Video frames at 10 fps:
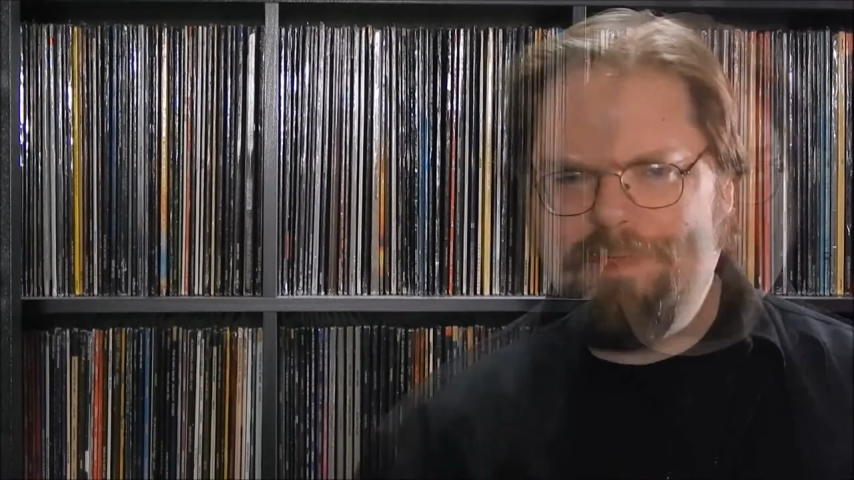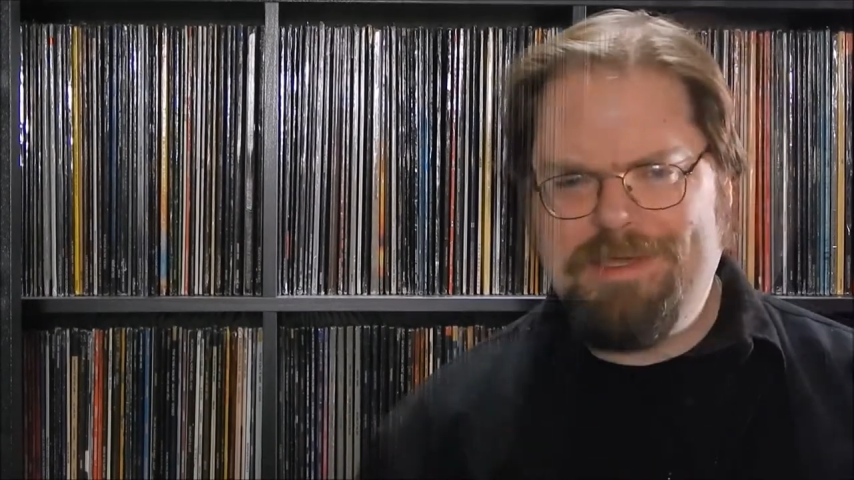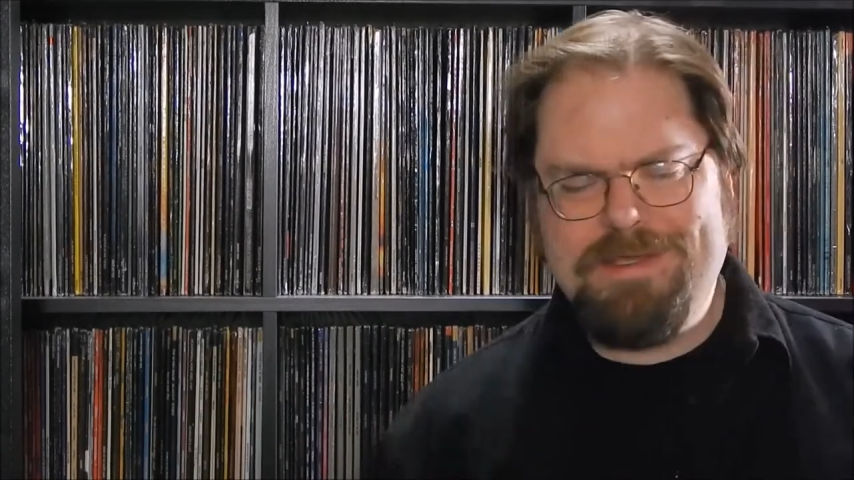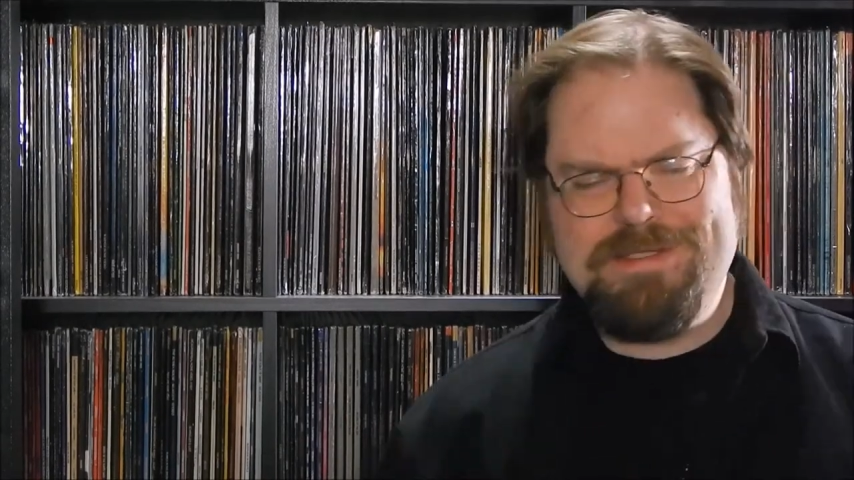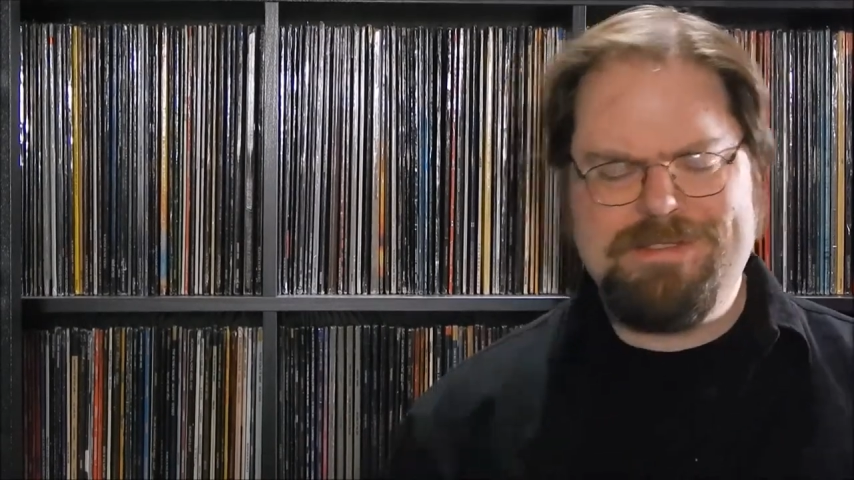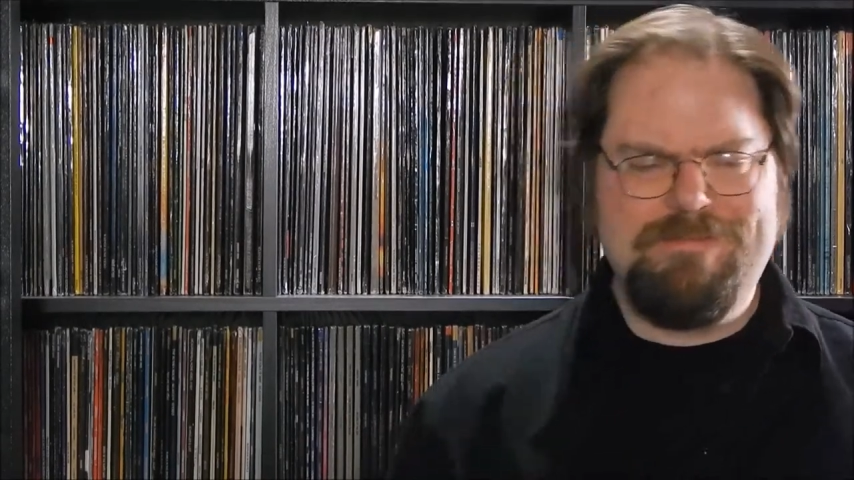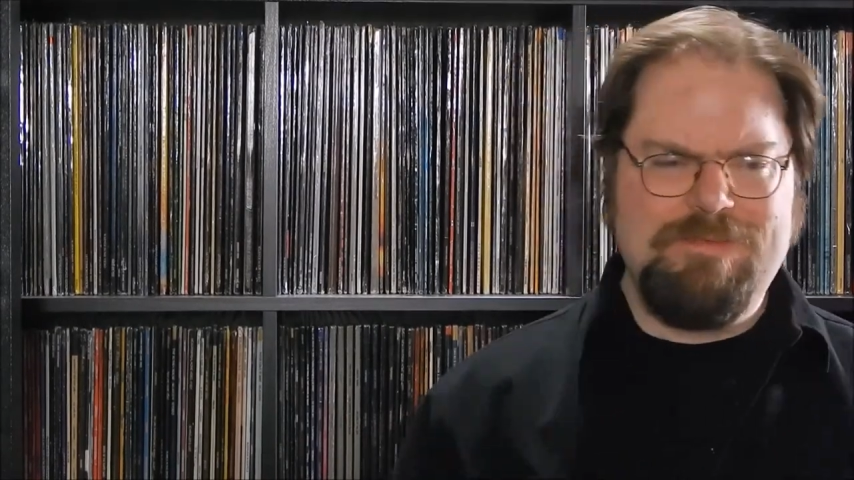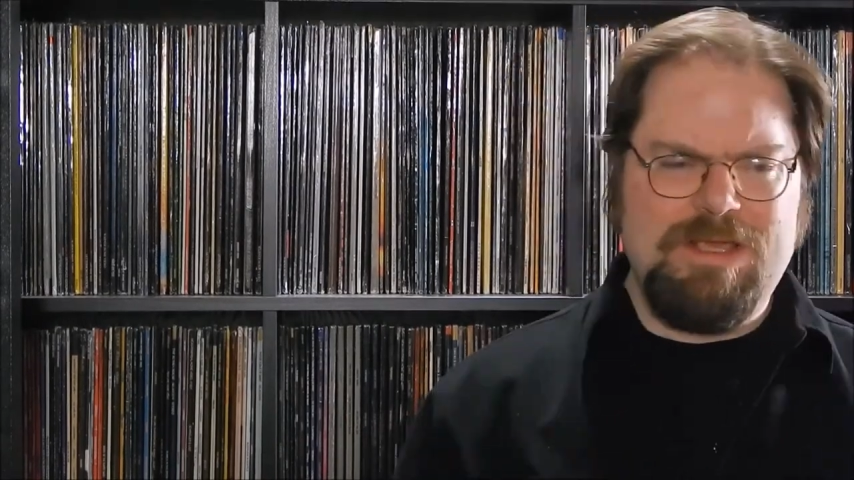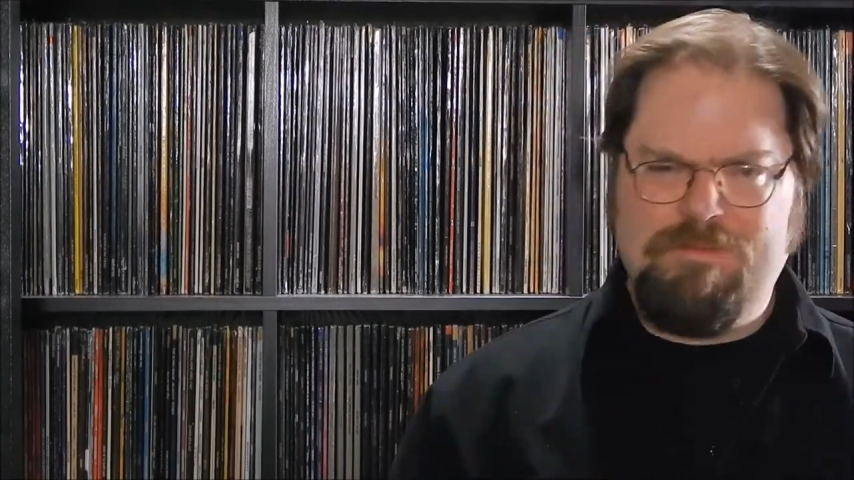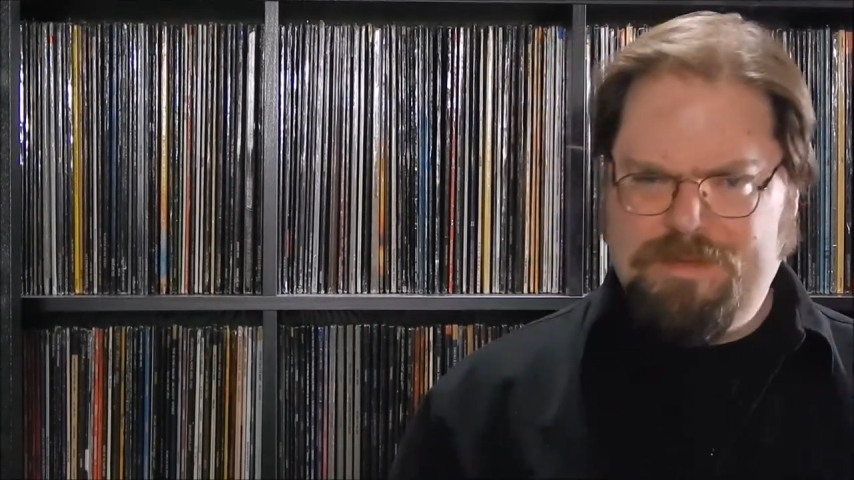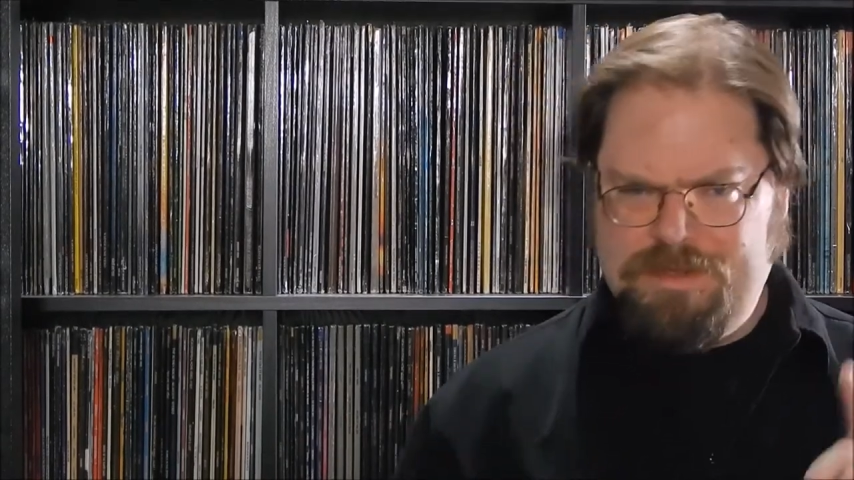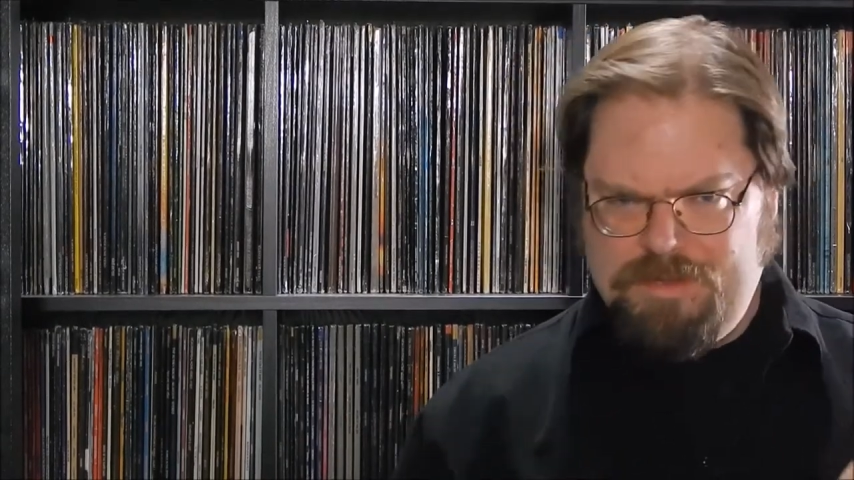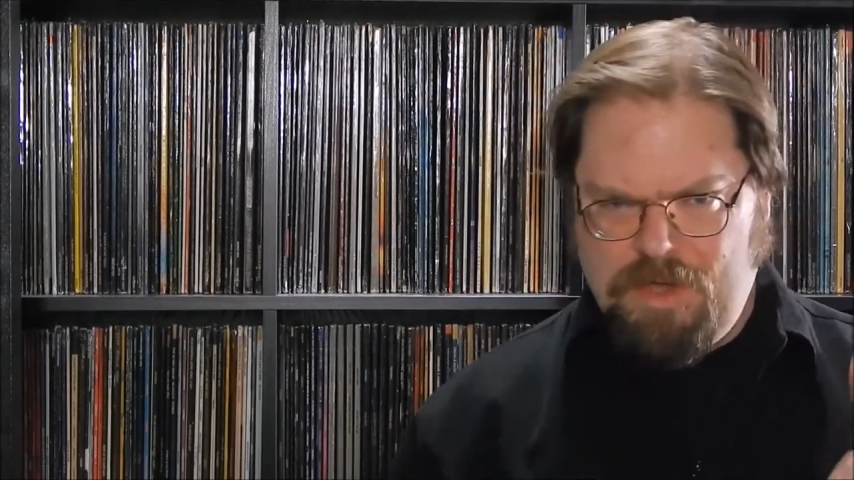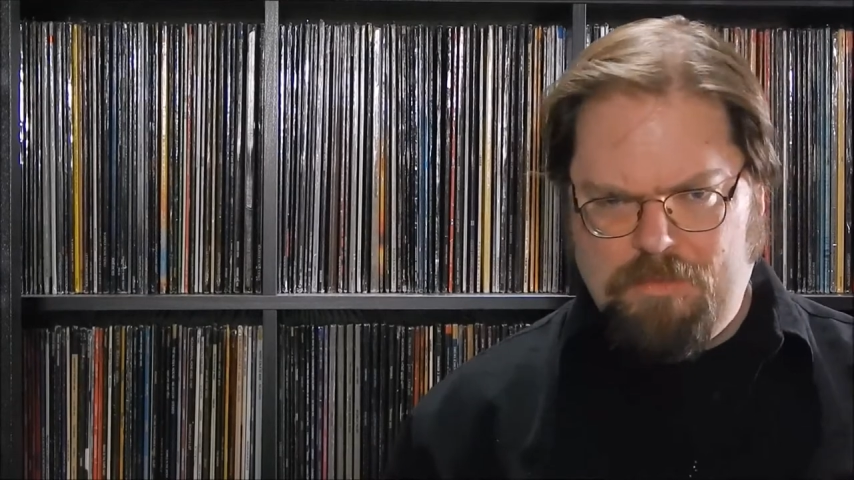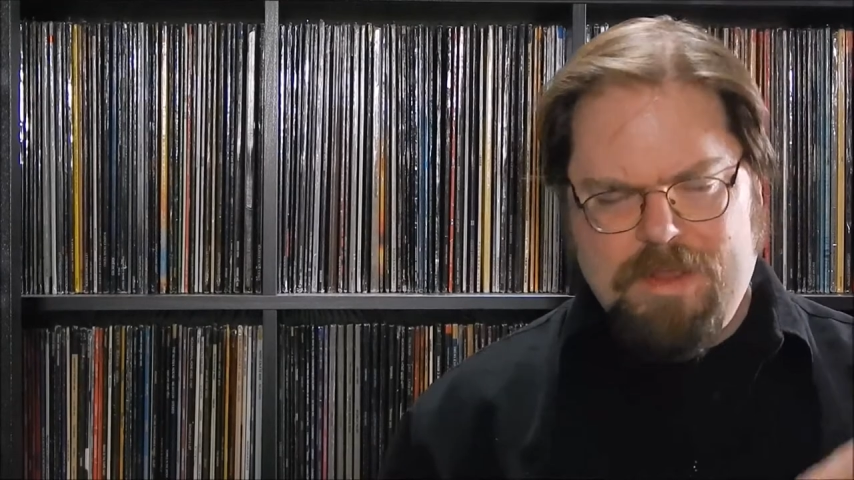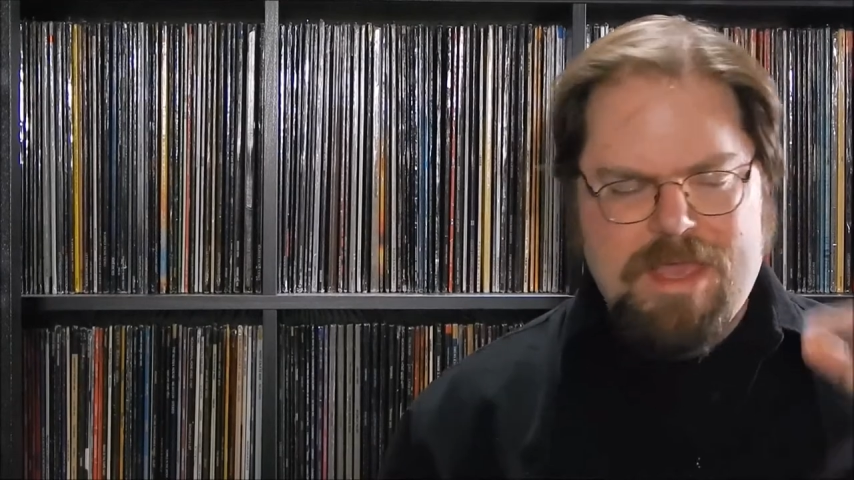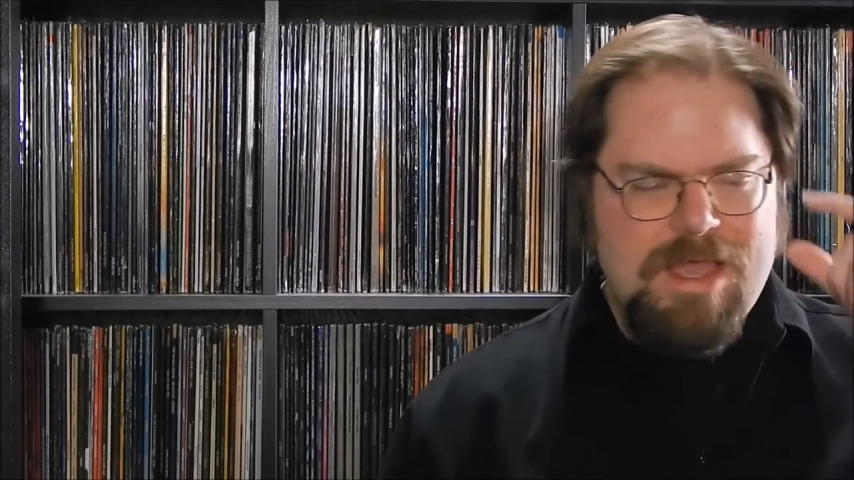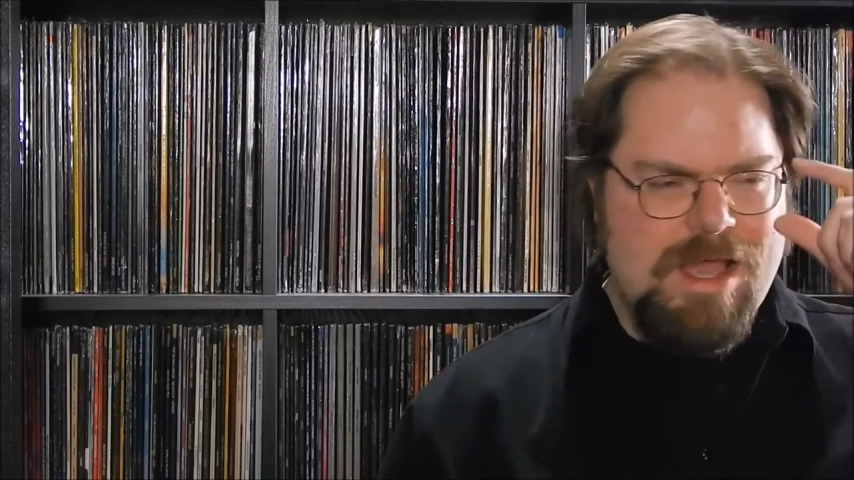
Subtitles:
because, you know, you don't.